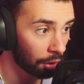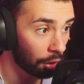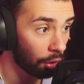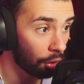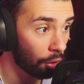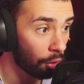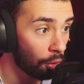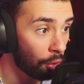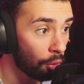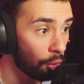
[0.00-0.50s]

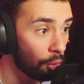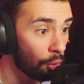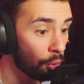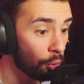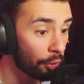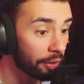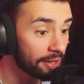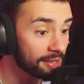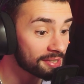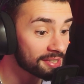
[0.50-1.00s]

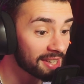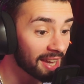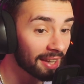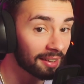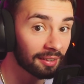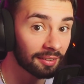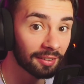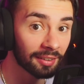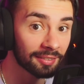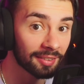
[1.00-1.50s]
Oh, he's
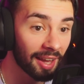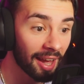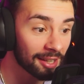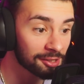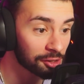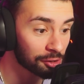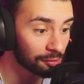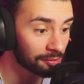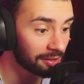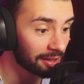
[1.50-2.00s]
getting
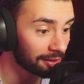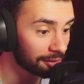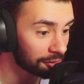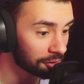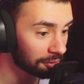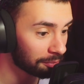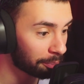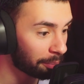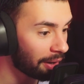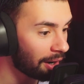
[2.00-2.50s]
attached to Denji
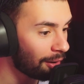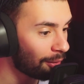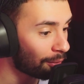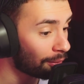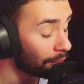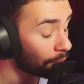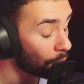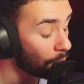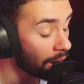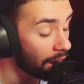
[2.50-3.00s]
in
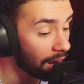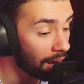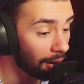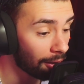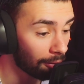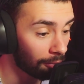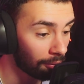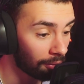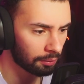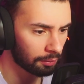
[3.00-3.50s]
Power.
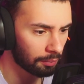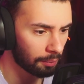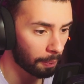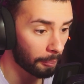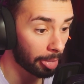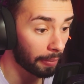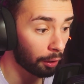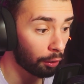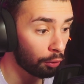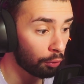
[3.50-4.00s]
Wow.
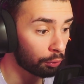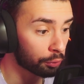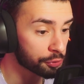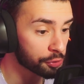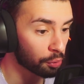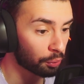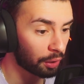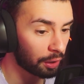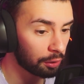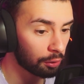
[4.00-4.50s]
Oh,
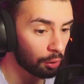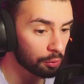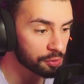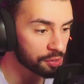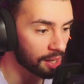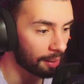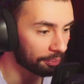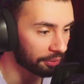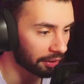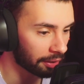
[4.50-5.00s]
so they know
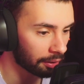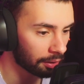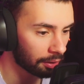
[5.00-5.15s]
something.